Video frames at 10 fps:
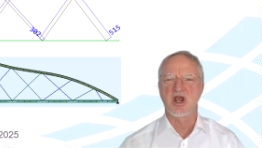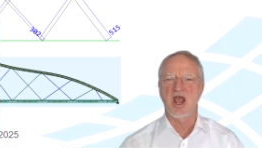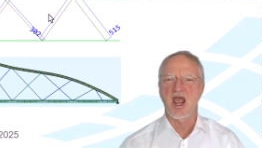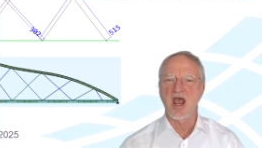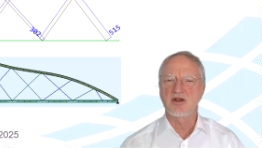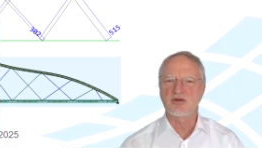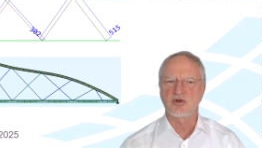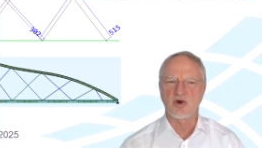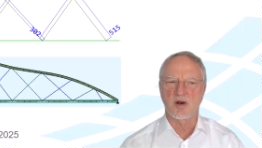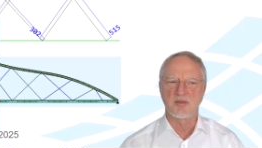and the
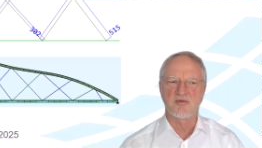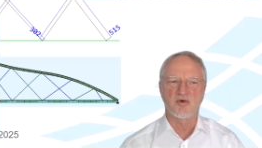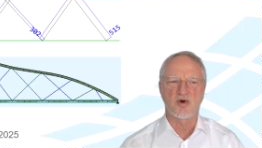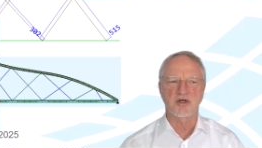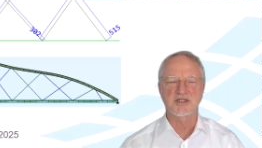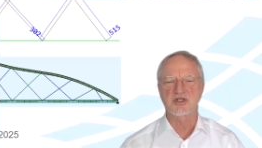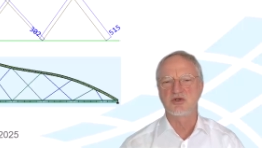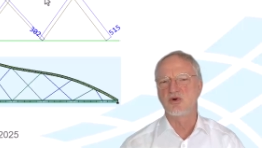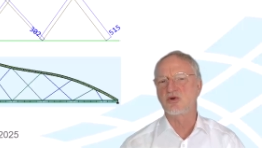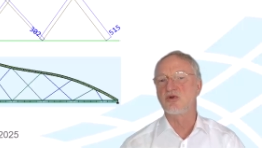normal forces
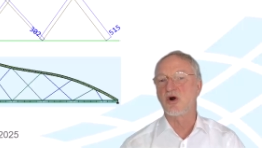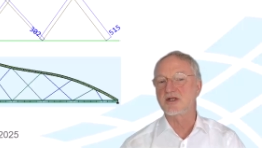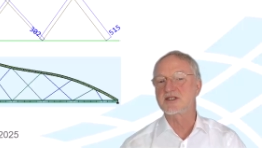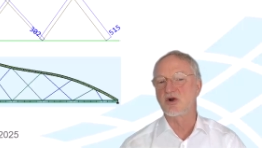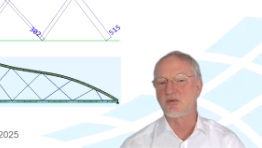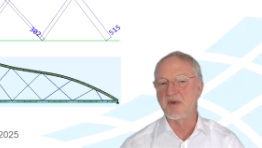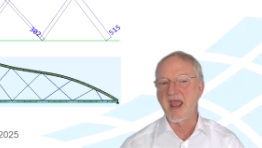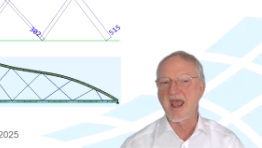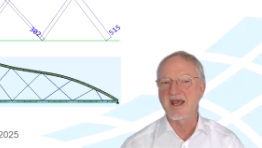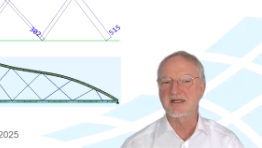look not so
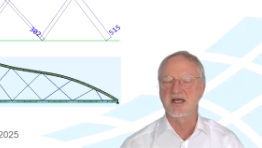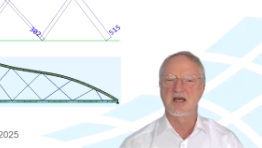bad,